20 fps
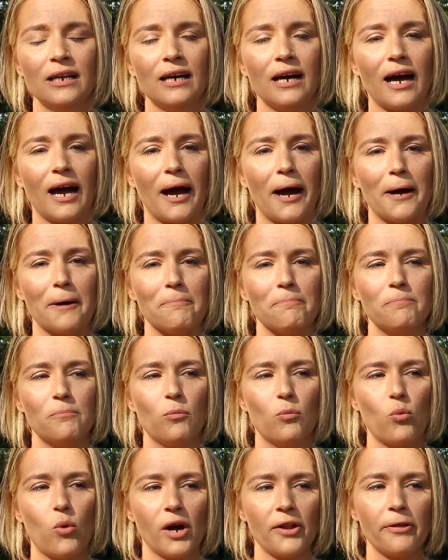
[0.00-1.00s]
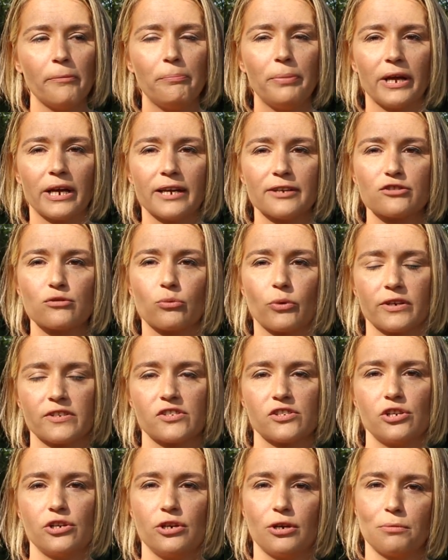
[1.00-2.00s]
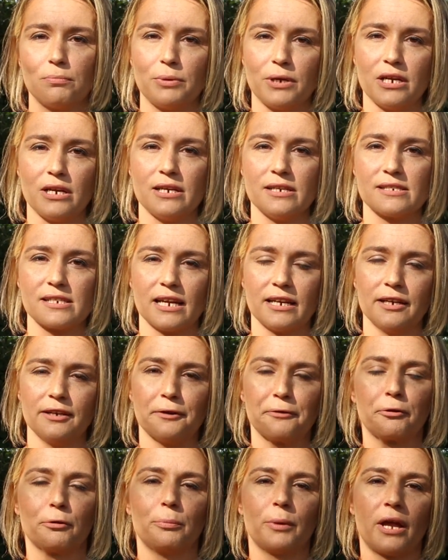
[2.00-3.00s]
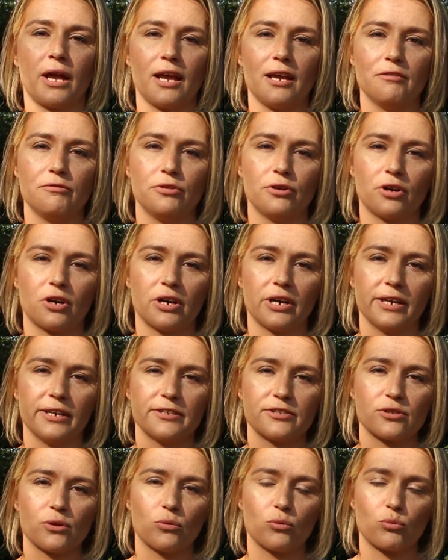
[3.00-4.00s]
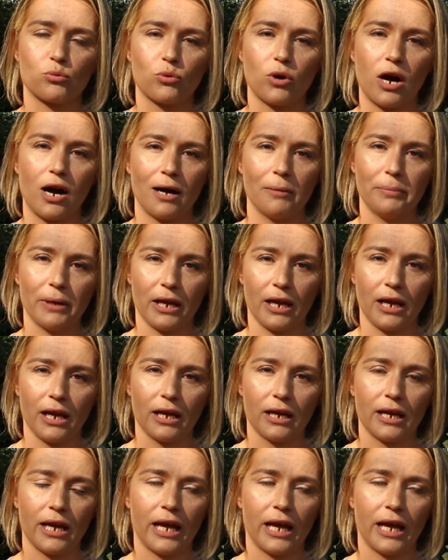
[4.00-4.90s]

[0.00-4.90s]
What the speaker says: One of the biggest risks to your bees and another behavior is robbing,